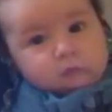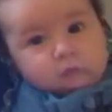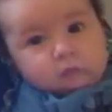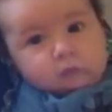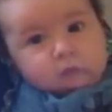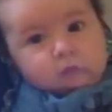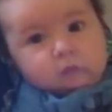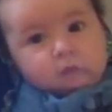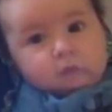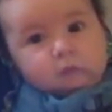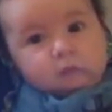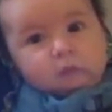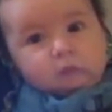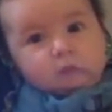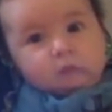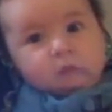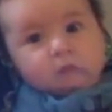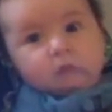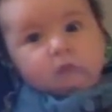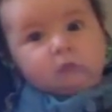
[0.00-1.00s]

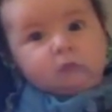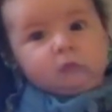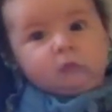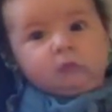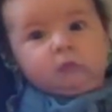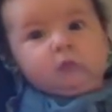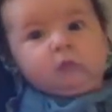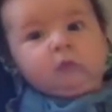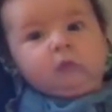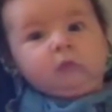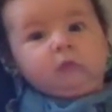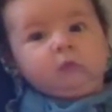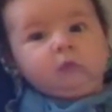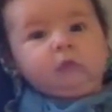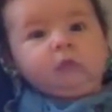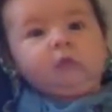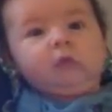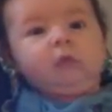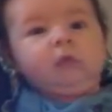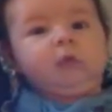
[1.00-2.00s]

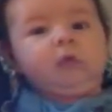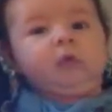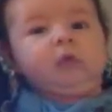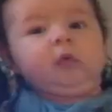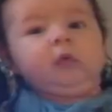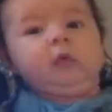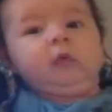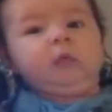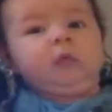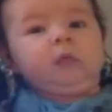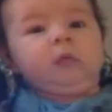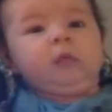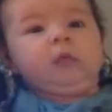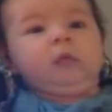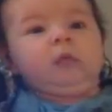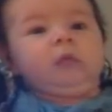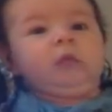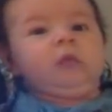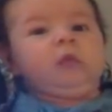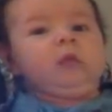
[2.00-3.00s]

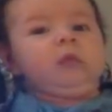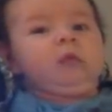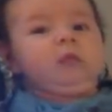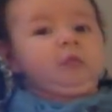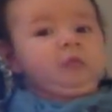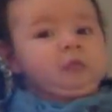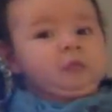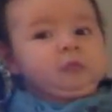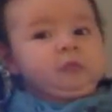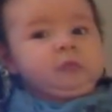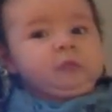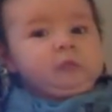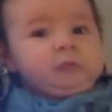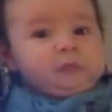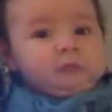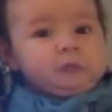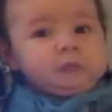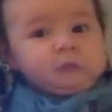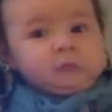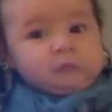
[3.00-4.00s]

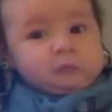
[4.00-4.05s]
No words are spoken by the person on screen.